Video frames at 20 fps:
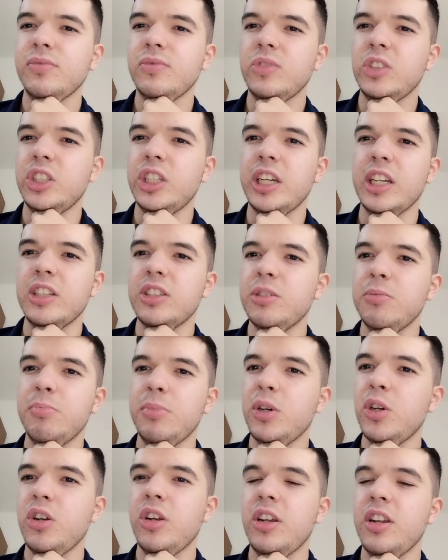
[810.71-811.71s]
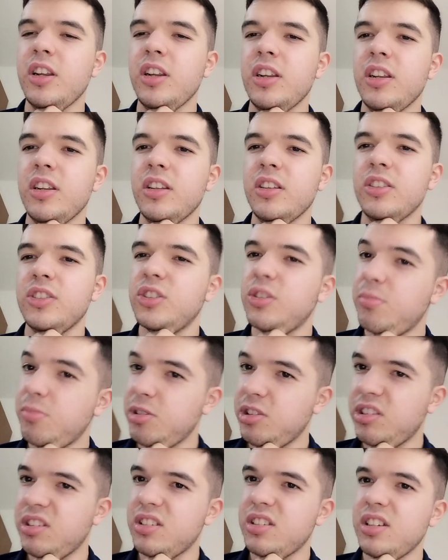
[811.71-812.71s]
she ends up burning some
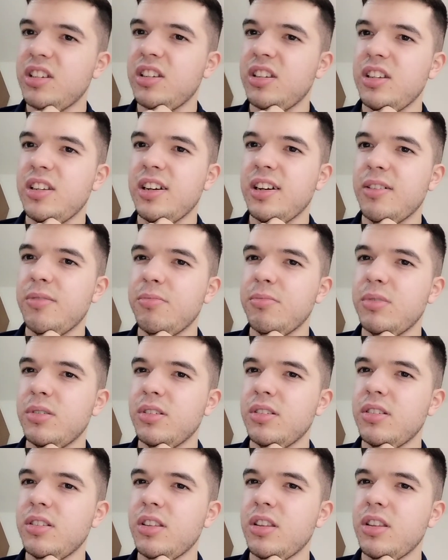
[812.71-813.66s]
of the city down, but